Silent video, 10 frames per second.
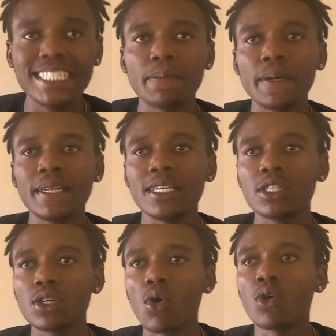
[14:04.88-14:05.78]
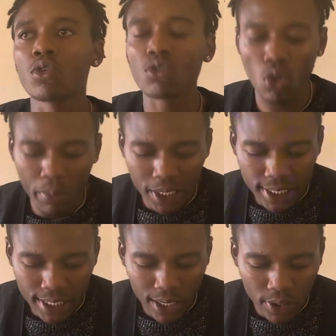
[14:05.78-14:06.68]
dependent on raw
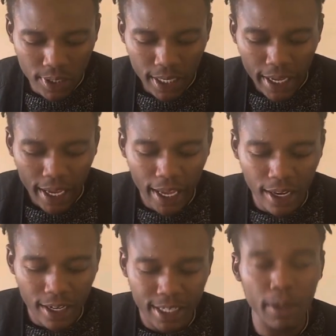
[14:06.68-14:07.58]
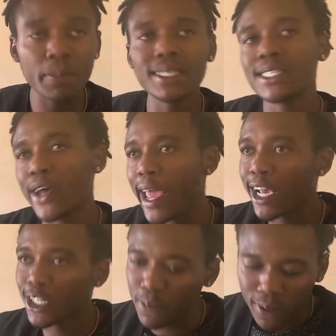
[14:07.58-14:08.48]
materials and material
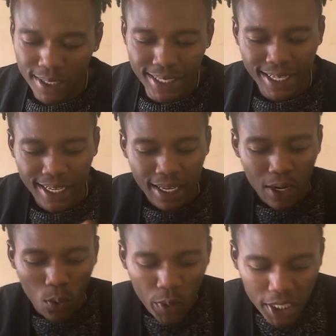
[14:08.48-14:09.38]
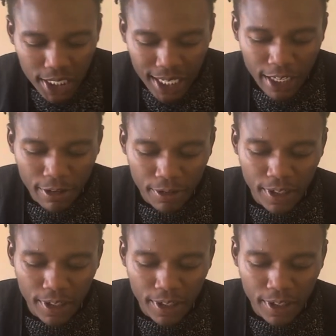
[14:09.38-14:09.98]
exports, which leaves